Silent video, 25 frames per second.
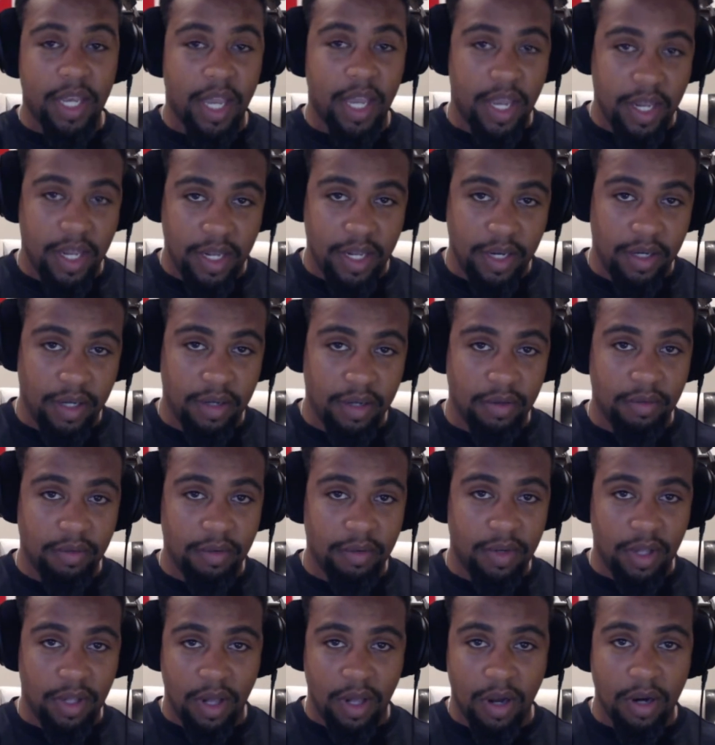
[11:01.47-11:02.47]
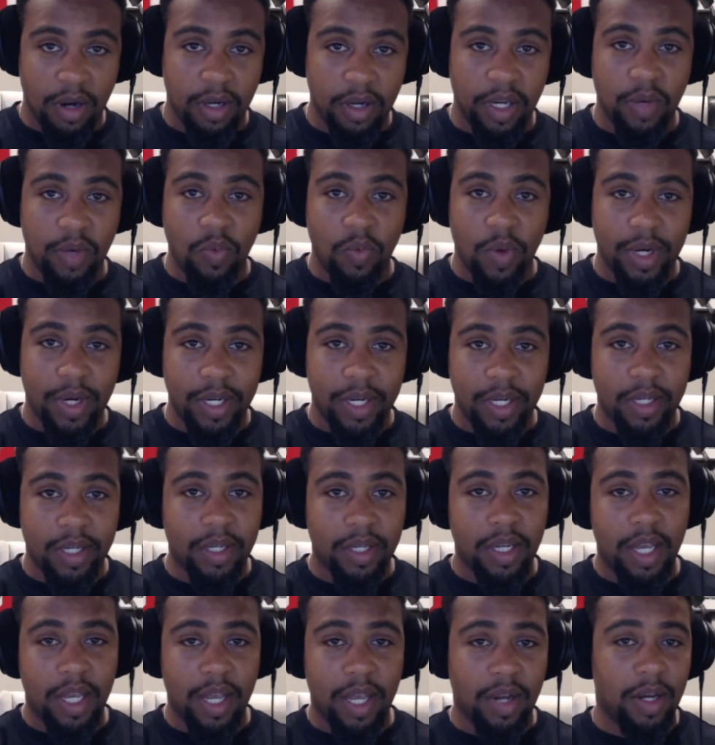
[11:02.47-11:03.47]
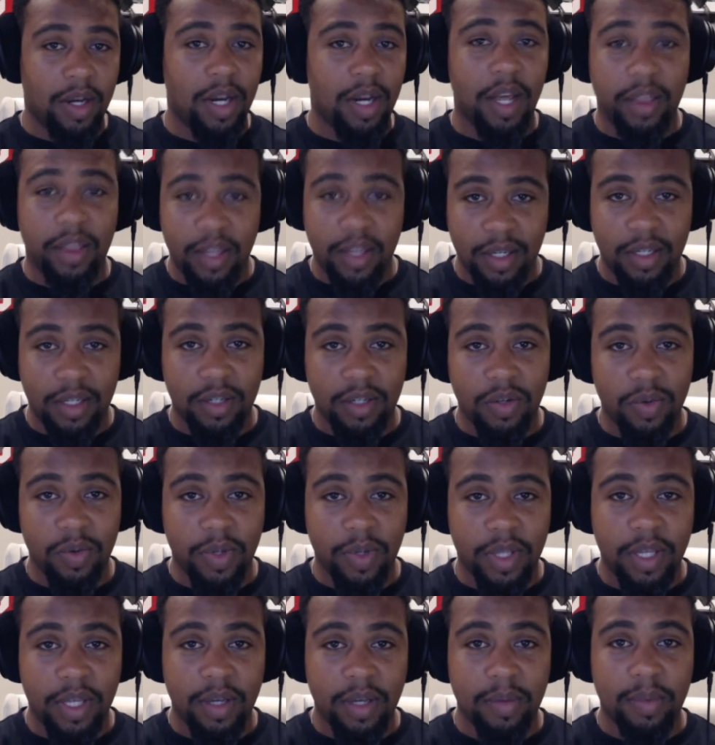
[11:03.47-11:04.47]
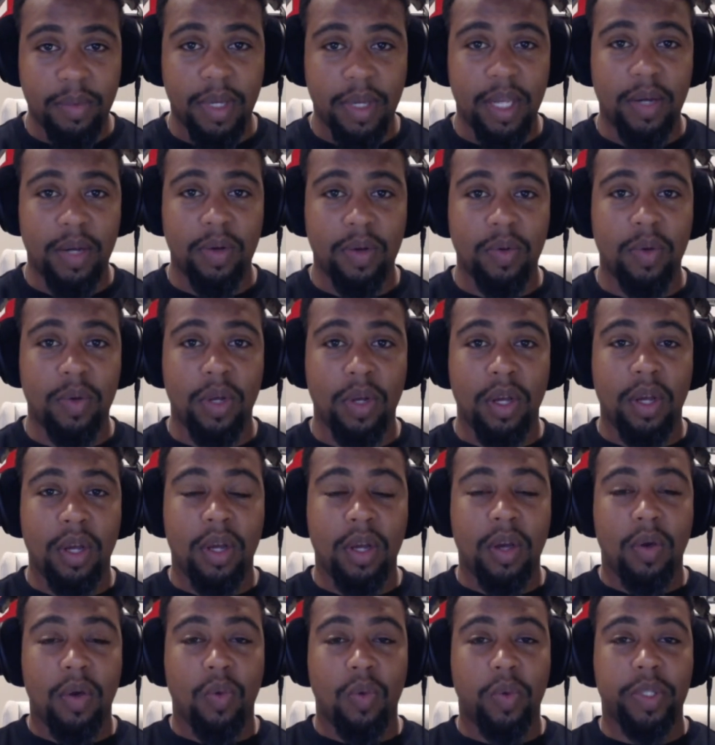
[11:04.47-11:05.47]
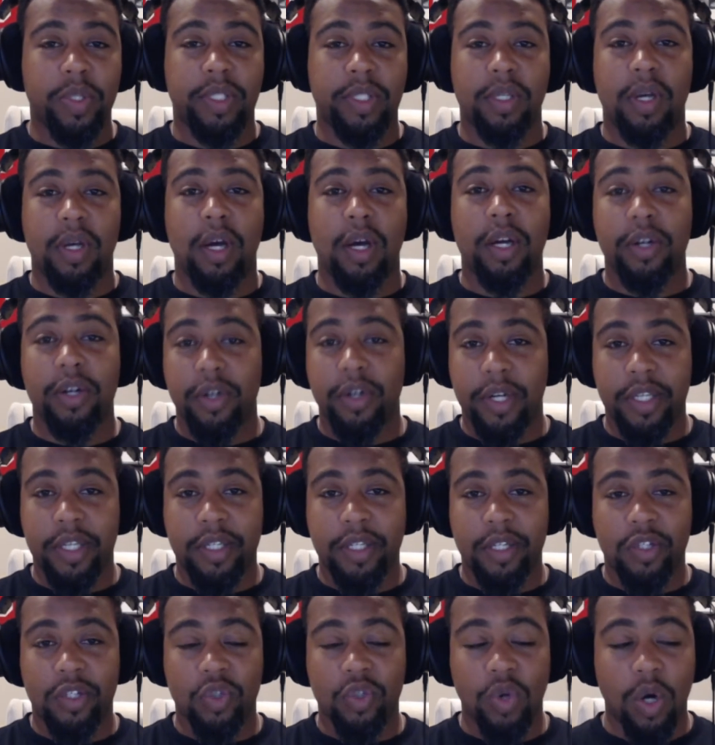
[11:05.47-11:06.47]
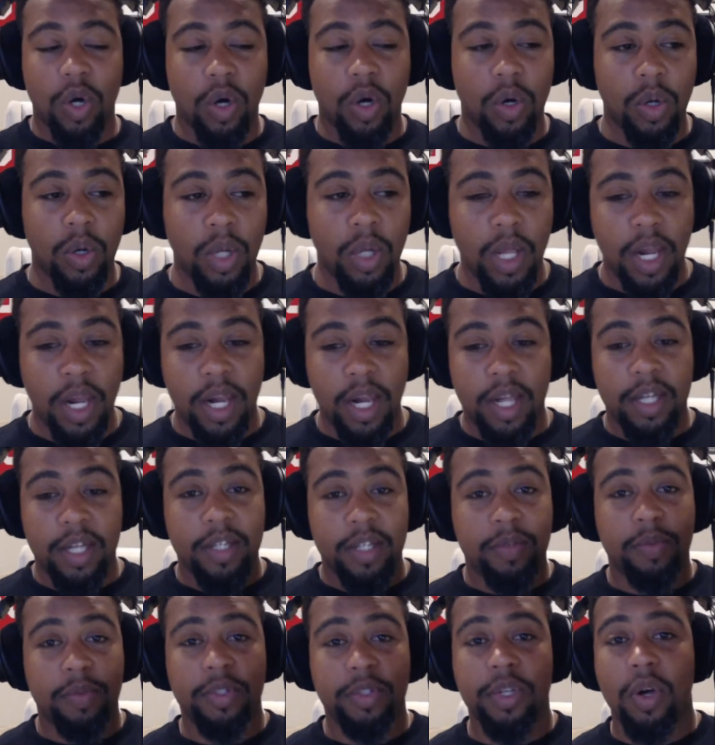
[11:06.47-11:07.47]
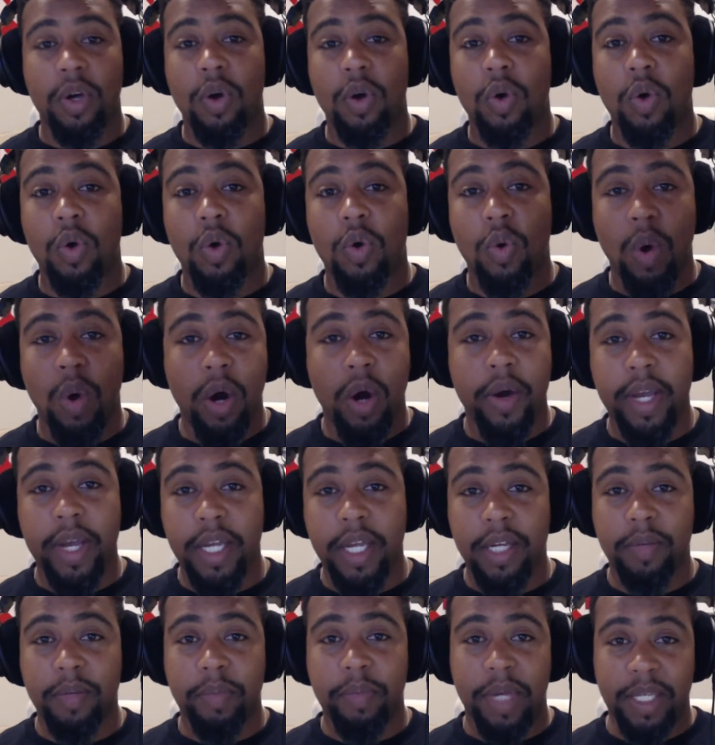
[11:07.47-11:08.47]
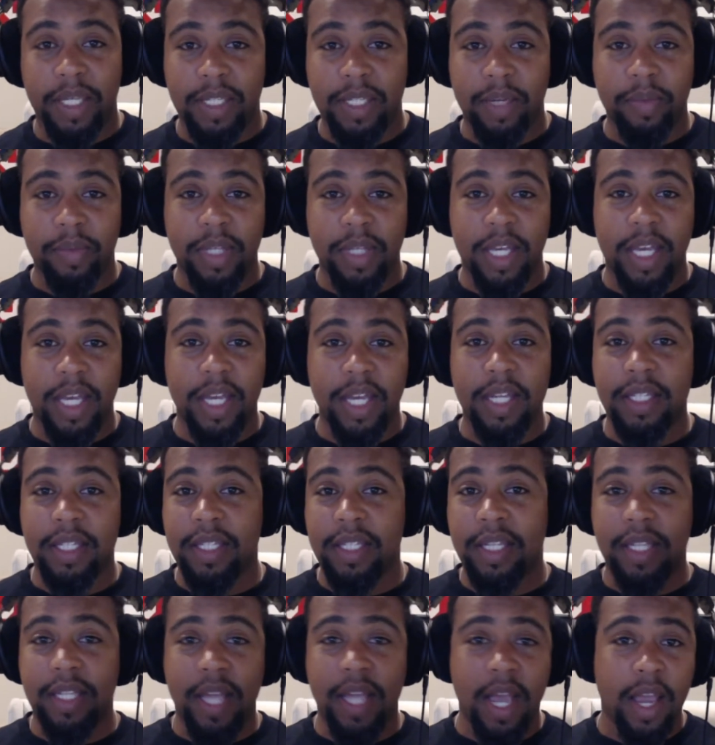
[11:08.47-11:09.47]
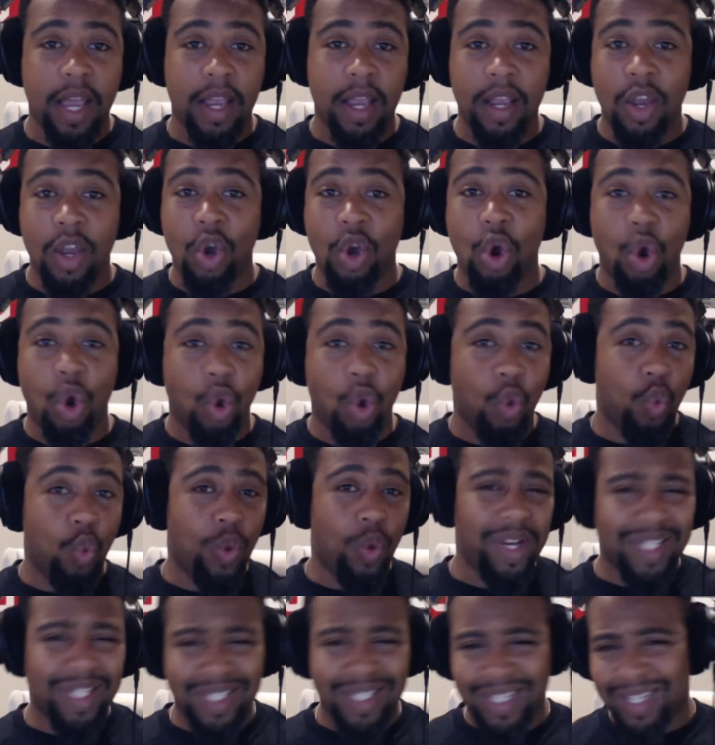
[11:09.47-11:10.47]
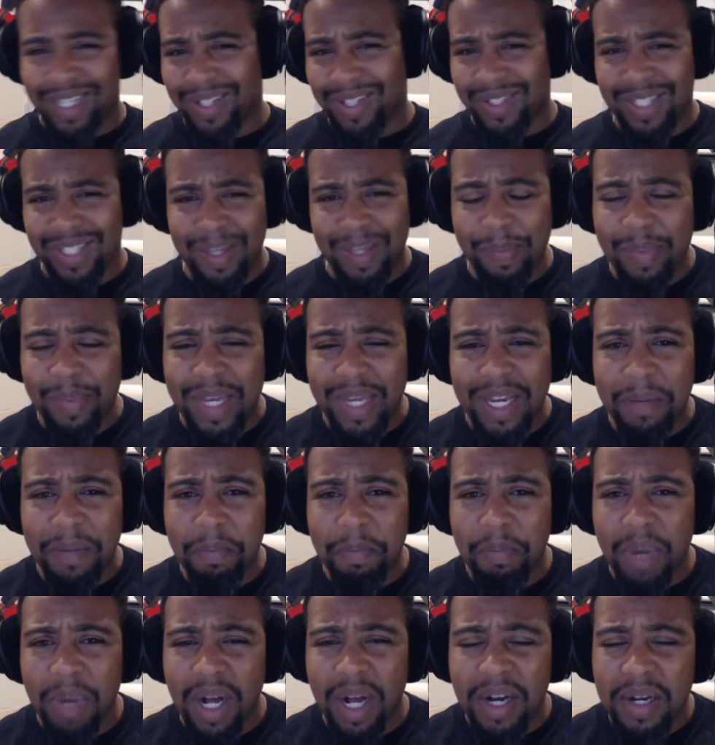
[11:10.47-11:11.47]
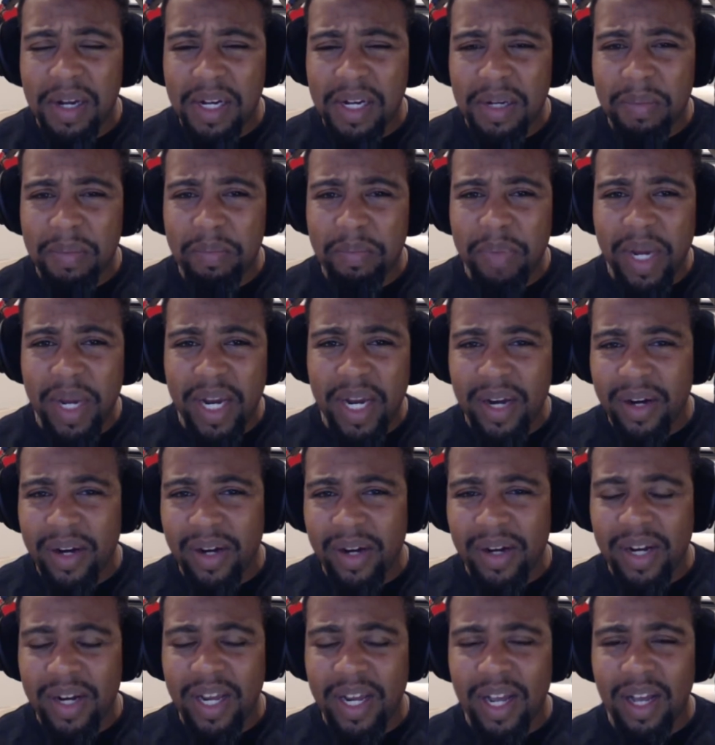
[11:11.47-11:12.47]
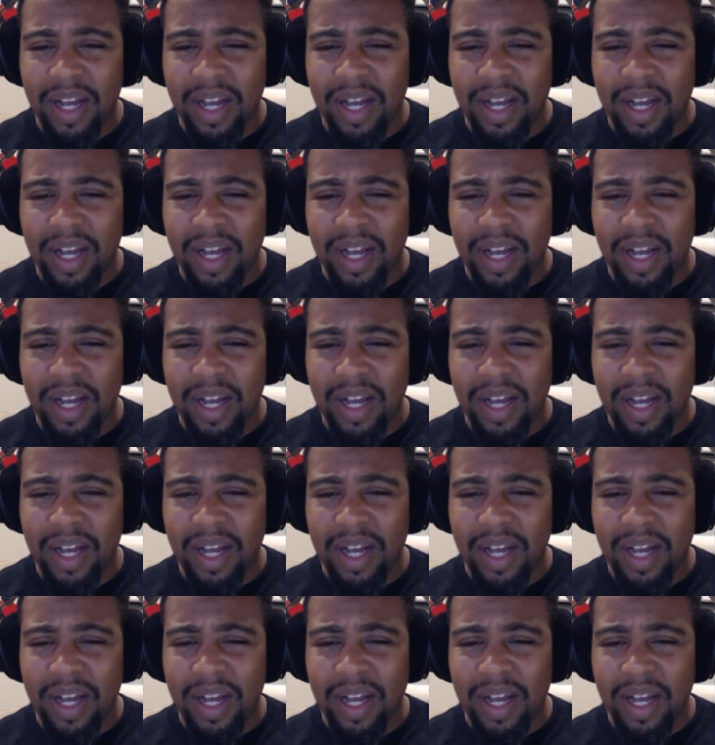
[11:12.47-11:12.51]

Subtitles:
hated Barg and wanted nothing to do with him and was under his control. So Quarian picks up the hint and says, hey, we just killed some big bugbear